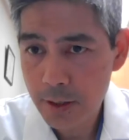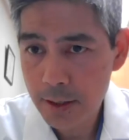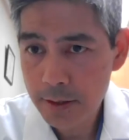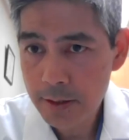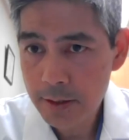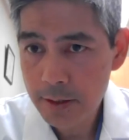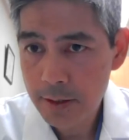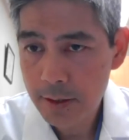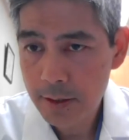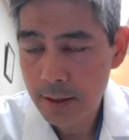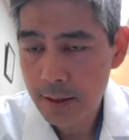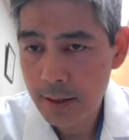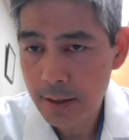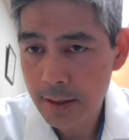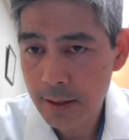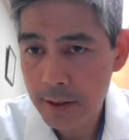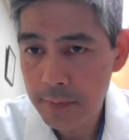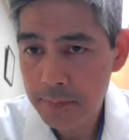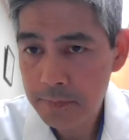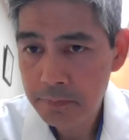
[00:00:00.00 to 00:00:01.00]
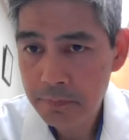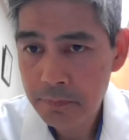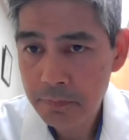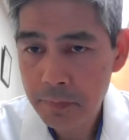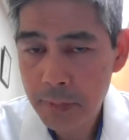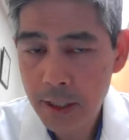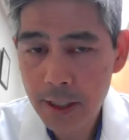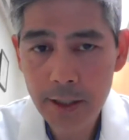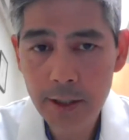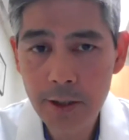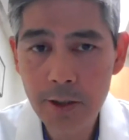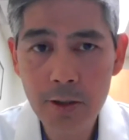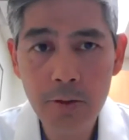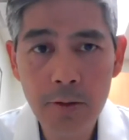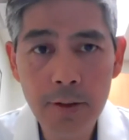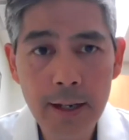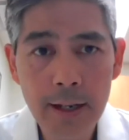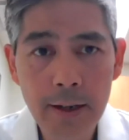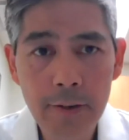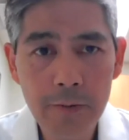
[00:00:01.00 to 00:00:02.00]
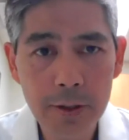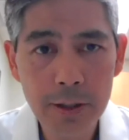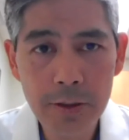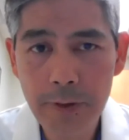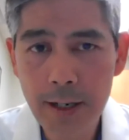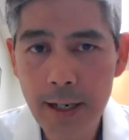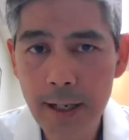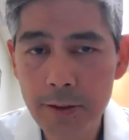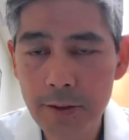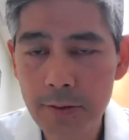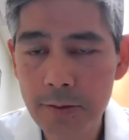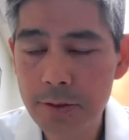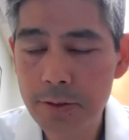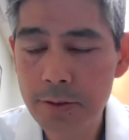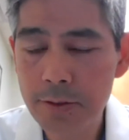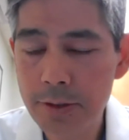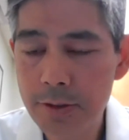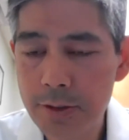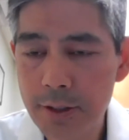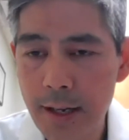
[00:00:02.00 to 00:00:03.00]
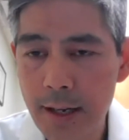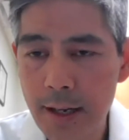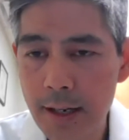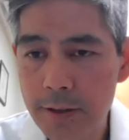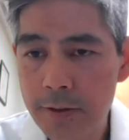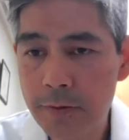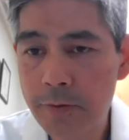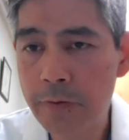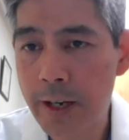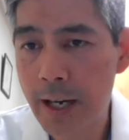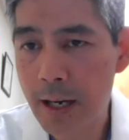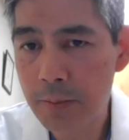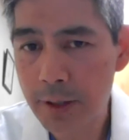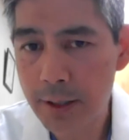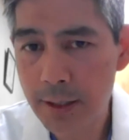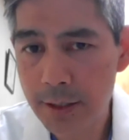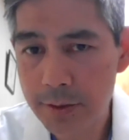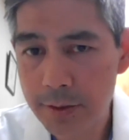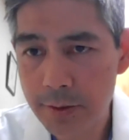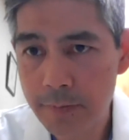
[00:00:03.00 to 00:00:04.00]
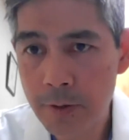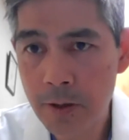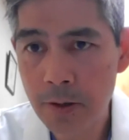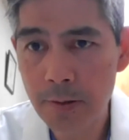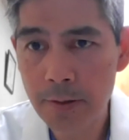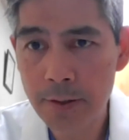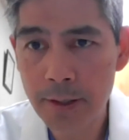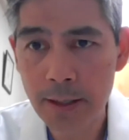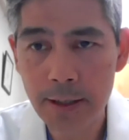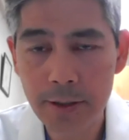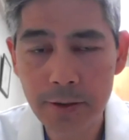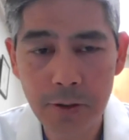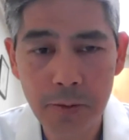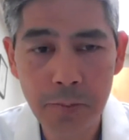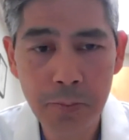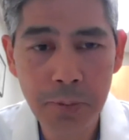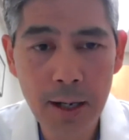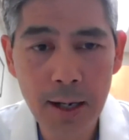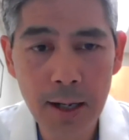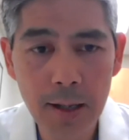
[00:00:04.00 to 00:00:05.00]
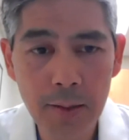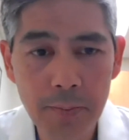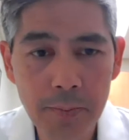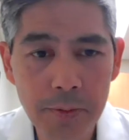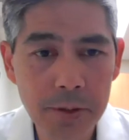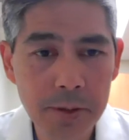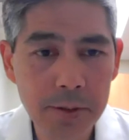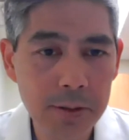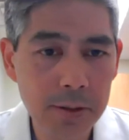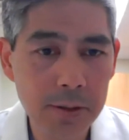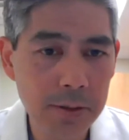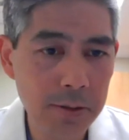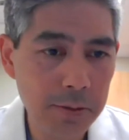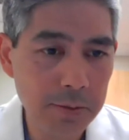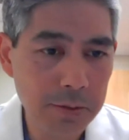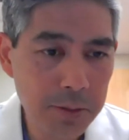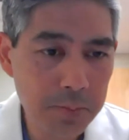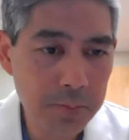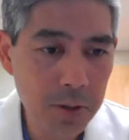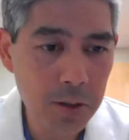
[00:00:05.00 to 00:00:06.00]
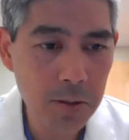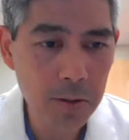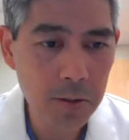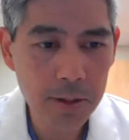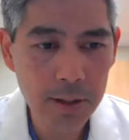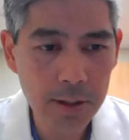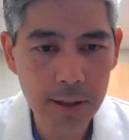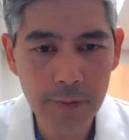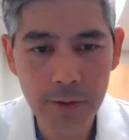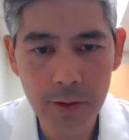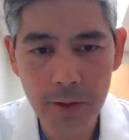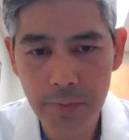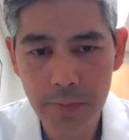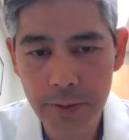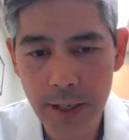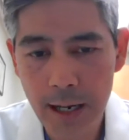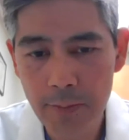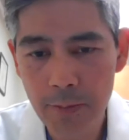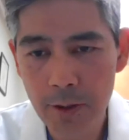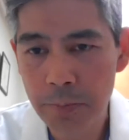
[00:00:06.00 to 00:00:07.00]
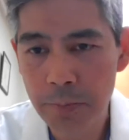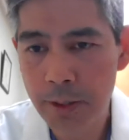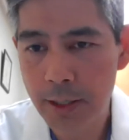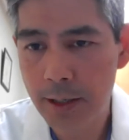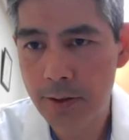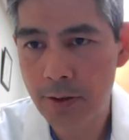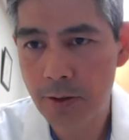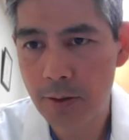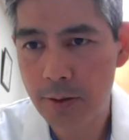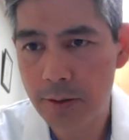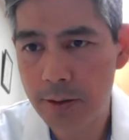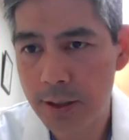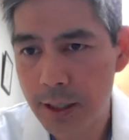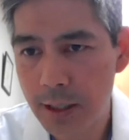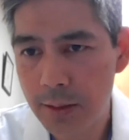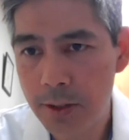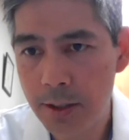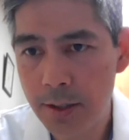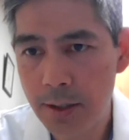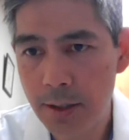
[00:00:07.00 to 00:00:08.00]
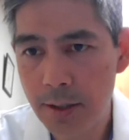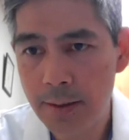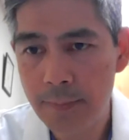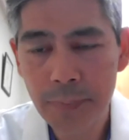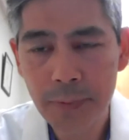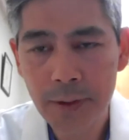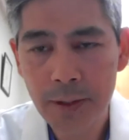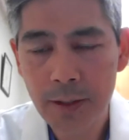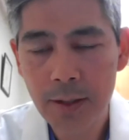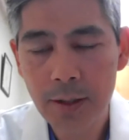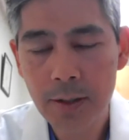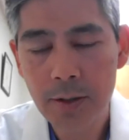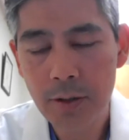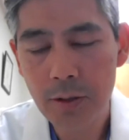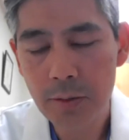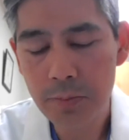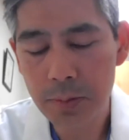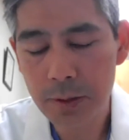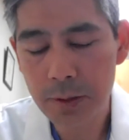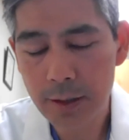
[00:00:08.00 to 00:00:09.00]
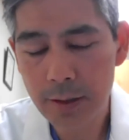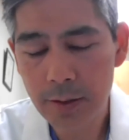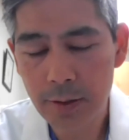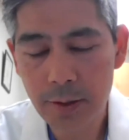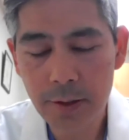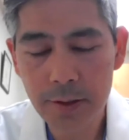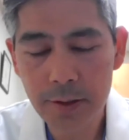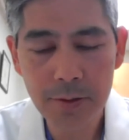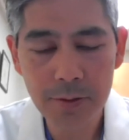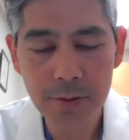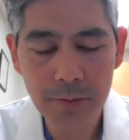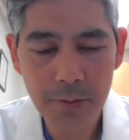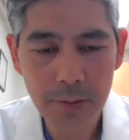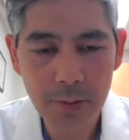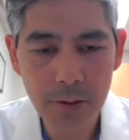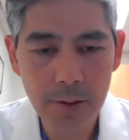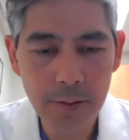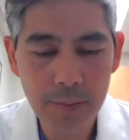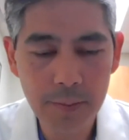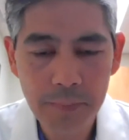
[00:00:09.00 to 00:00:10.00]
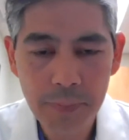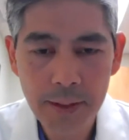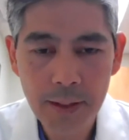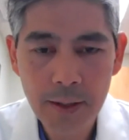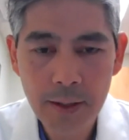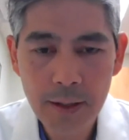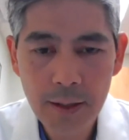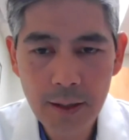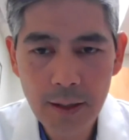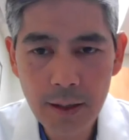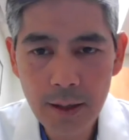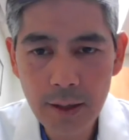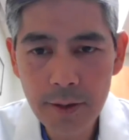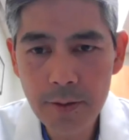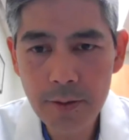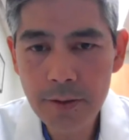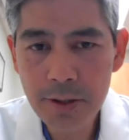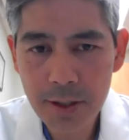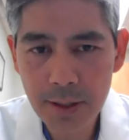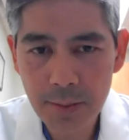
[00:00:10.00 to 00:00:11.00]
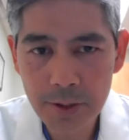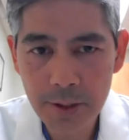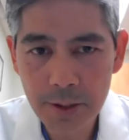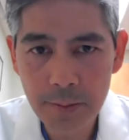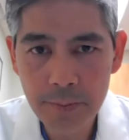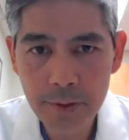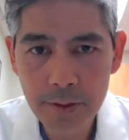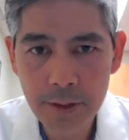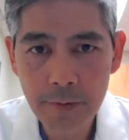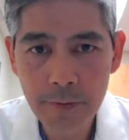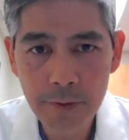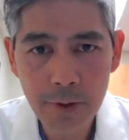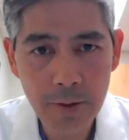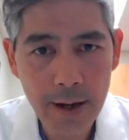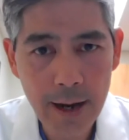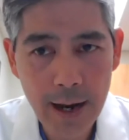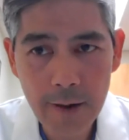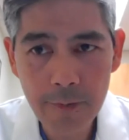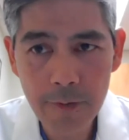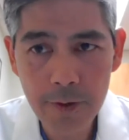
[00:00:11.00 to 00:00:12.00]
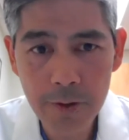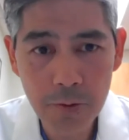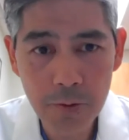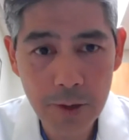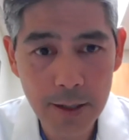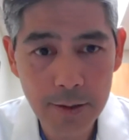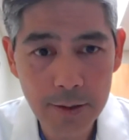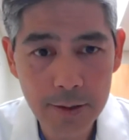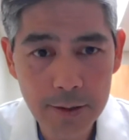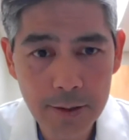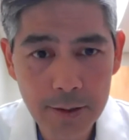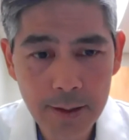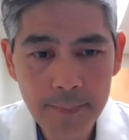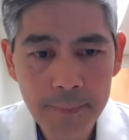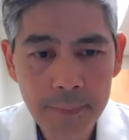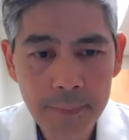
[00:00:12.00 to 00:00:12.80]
risk, uh, meaning you don't have risk factors such as family history of colon cancer, polyps, you don't smoke, you have no abdominal pain or anemia, or blood loss, or, or other symptoms. If you're average risk,